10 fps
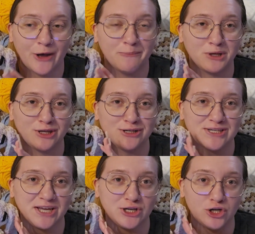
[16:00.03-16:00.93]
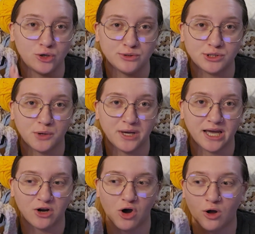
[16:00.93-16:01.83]
but there's like no sewing
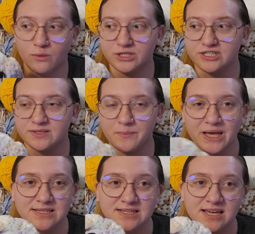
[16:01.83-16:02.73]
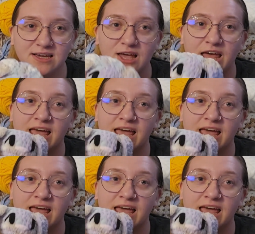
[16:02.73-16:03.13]
at all, which is amazing.